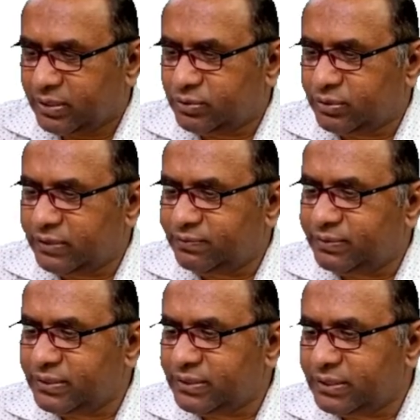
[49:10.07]
So if
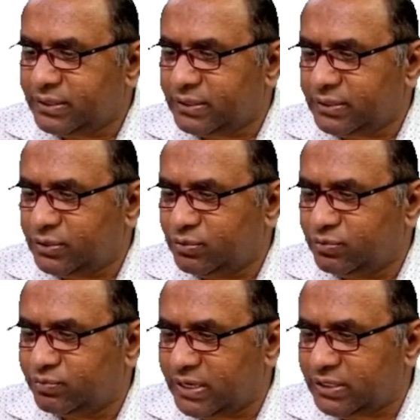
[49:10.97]
you
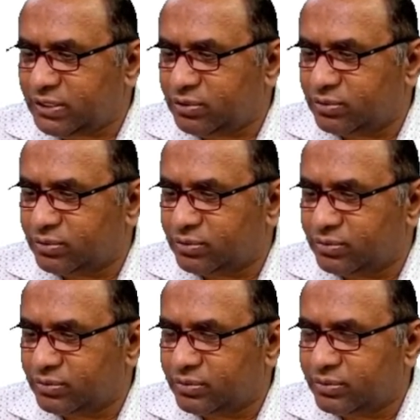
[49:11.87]
want
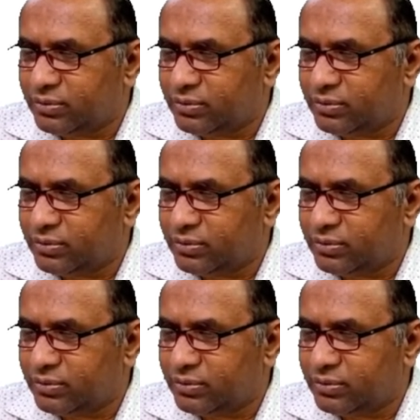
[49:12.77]
to